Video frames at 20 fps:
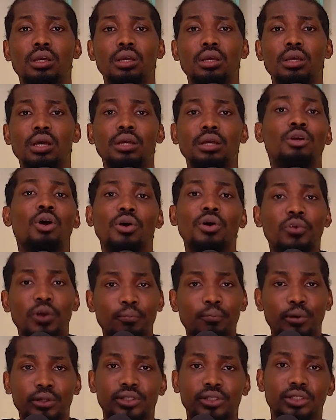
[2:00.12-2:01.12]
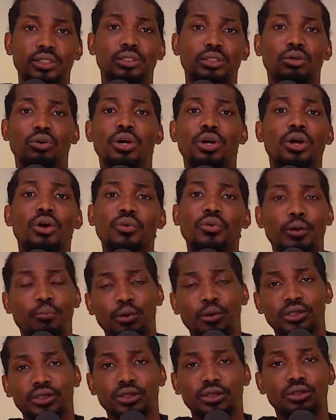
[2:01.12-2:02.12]
a, an hungry person or a hungry
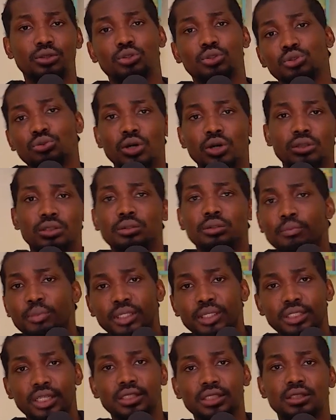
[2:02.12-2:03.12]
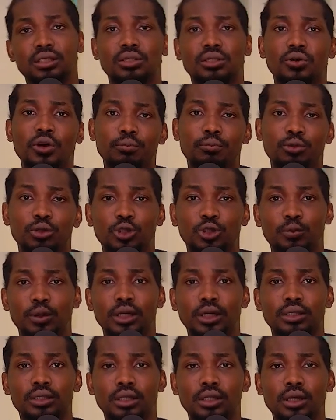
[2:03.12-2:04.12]
person to run business in the crypto
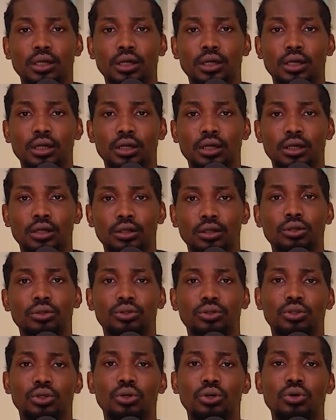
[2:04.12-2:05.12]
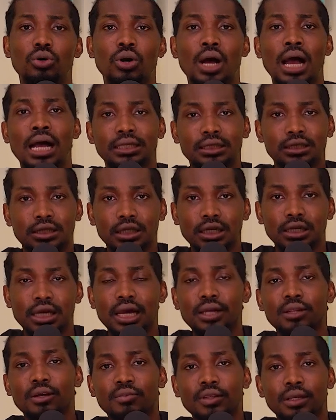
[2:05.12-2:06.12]
space. You know, so as the head
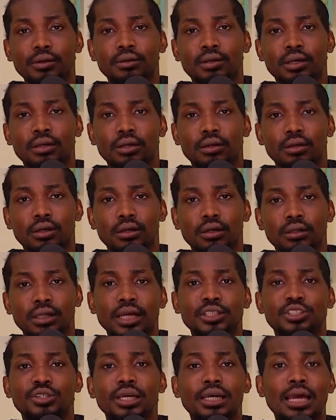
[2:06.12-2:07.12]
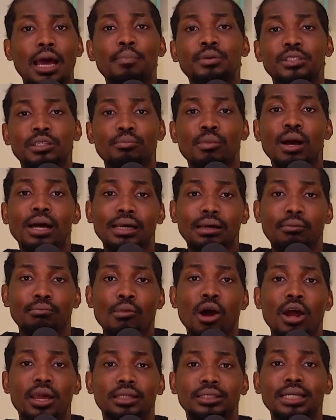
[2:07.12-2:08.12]
of the Nigerian capital mar-
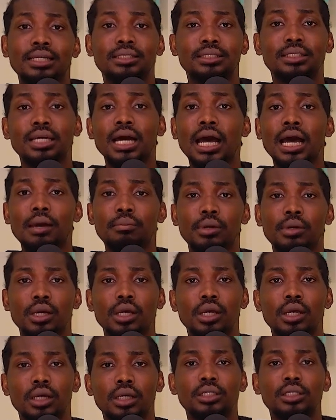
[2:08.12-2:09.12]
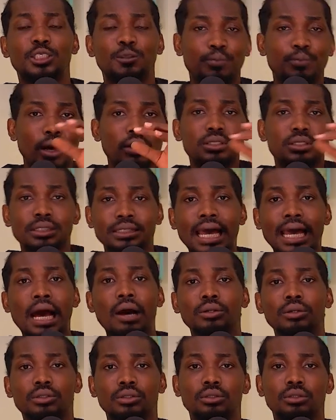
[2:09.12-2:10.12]
market at the time, he spelt it
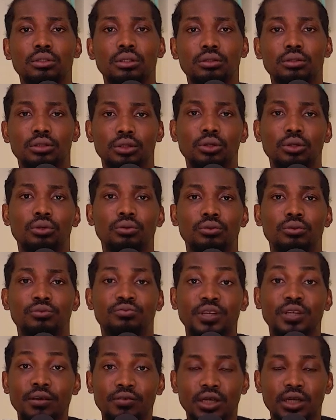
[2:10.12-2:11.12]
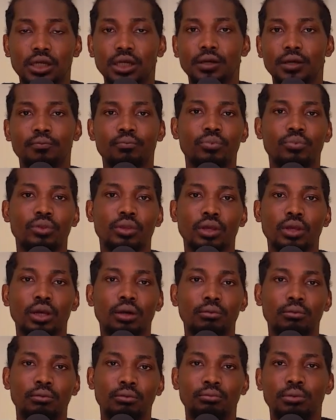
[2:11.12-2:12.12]
out, you know, vividly.
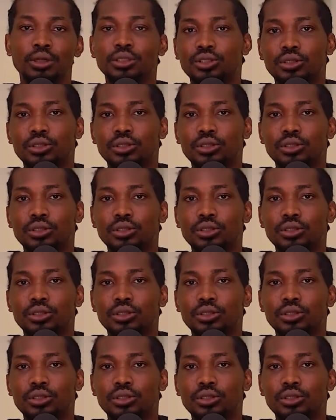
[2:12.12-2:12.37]
But